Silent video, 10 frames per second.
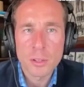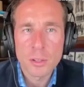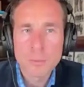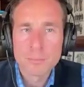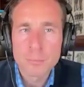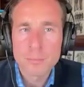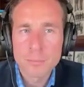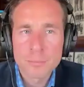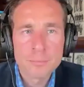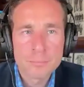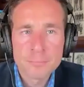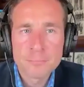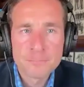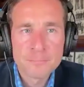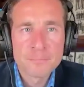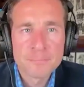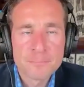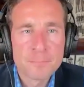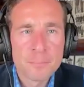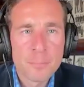And I think that
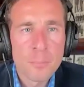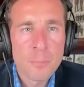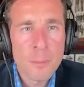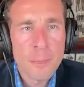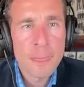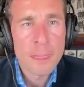the